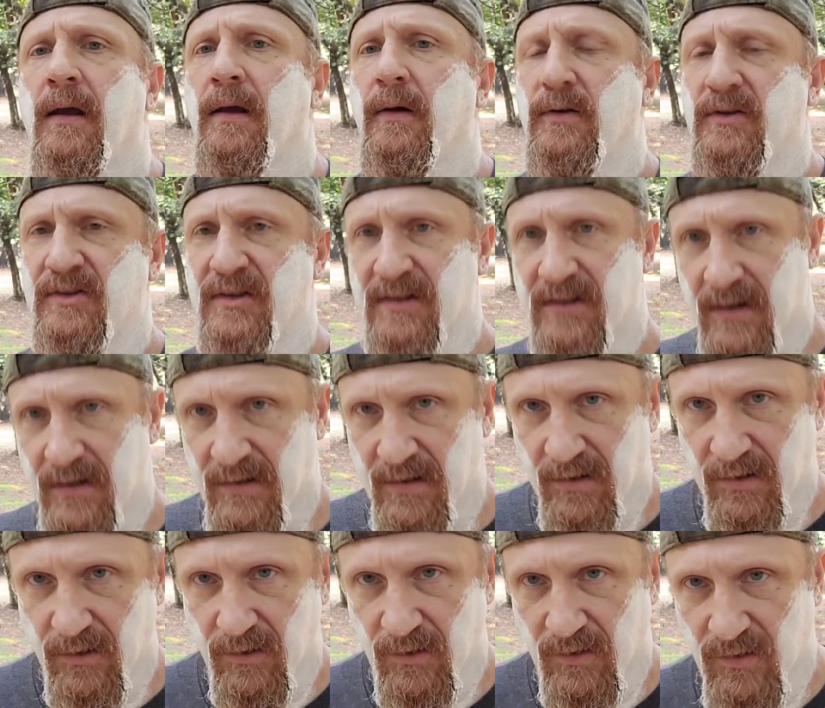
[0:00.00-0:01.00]
It was
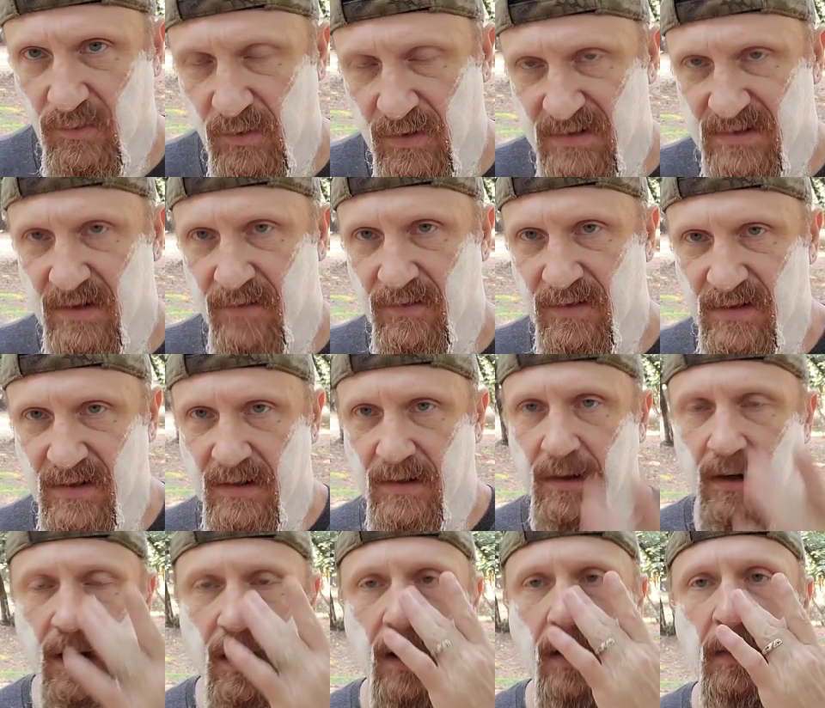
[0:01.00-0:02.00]
discontinued in 2017,